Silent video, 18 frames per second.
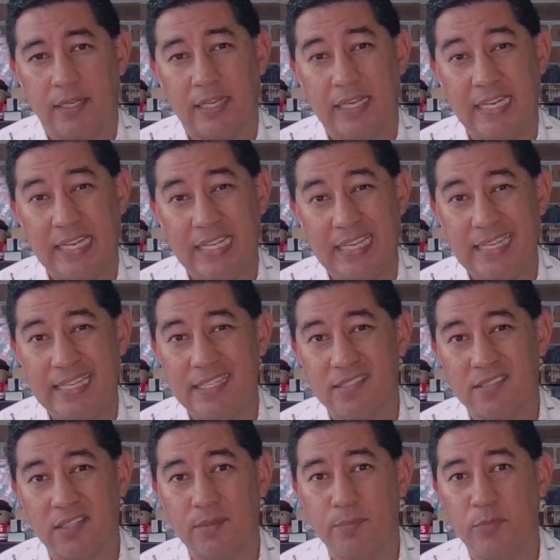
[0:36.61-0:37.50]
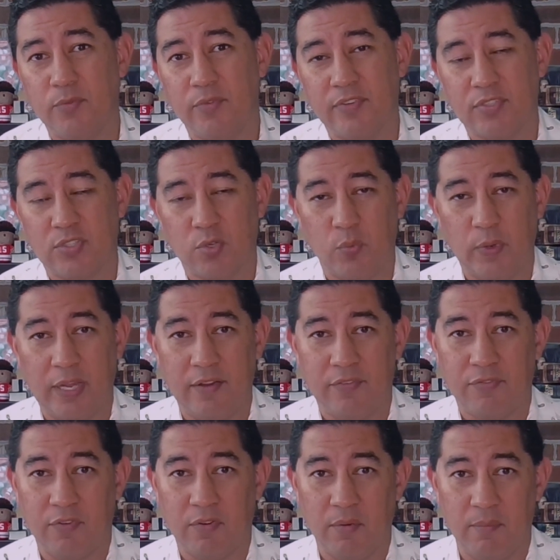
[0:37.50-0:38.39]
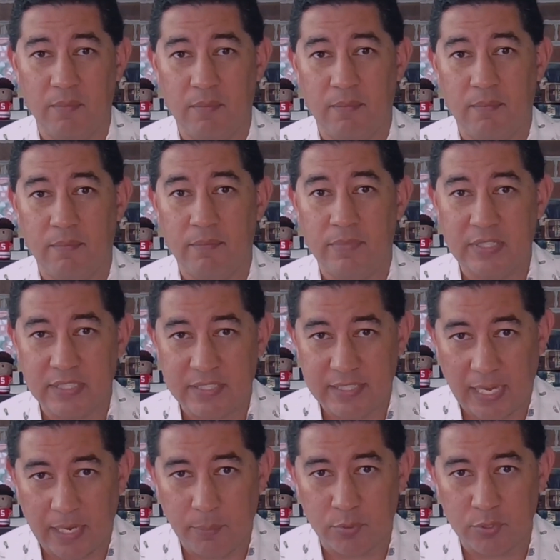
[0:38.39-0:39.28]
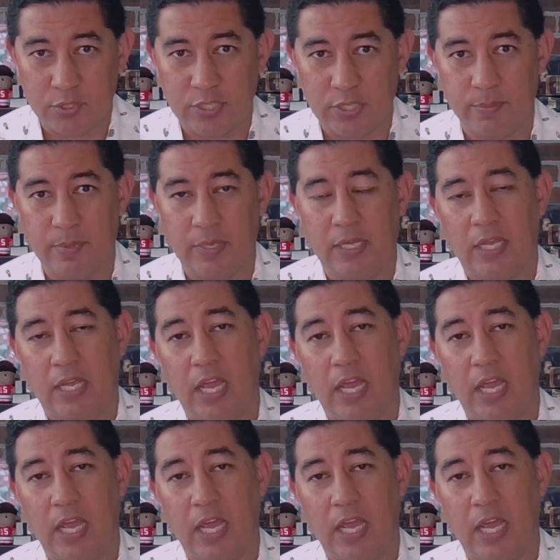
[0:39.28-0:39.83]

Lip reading: can easily move us away from discipleship